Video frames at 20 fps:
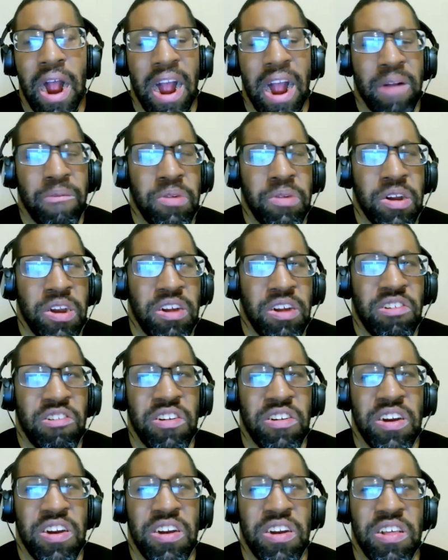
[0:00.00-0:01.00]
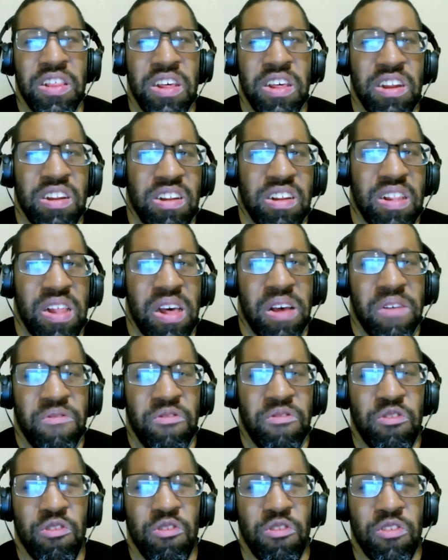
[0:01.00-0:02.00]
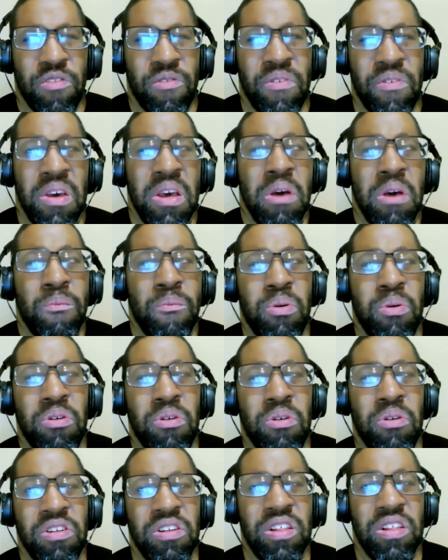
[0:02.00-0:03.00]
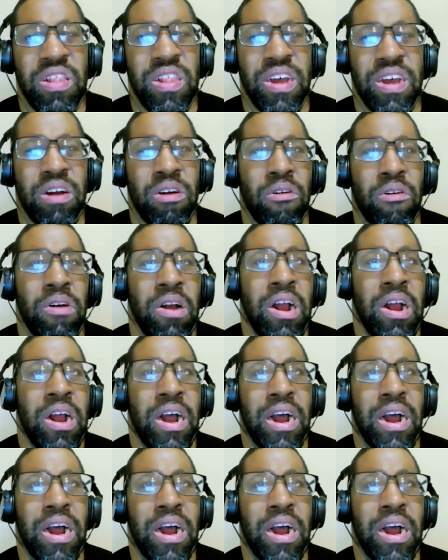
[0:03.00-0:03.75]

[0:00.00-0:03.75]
ammunition into this, and they've sort of pushed their